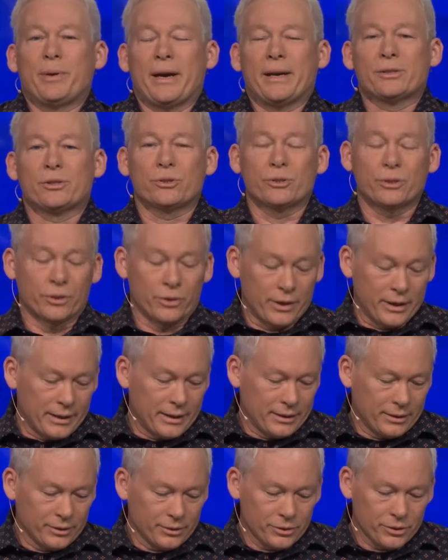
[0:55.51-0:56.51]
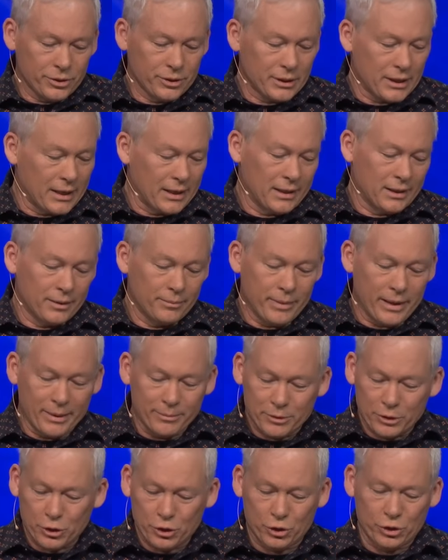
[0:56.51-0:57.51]
pastor at Great Hills
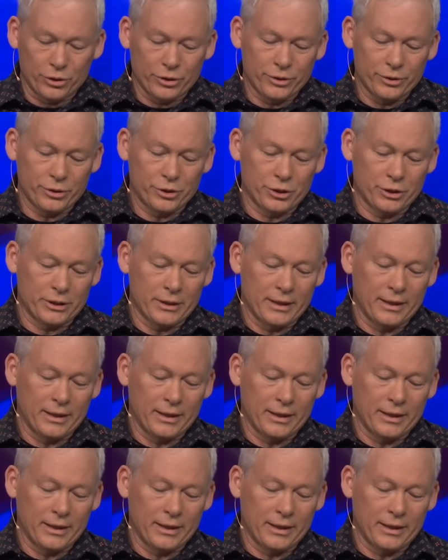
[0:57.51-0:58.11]
Baptist Church,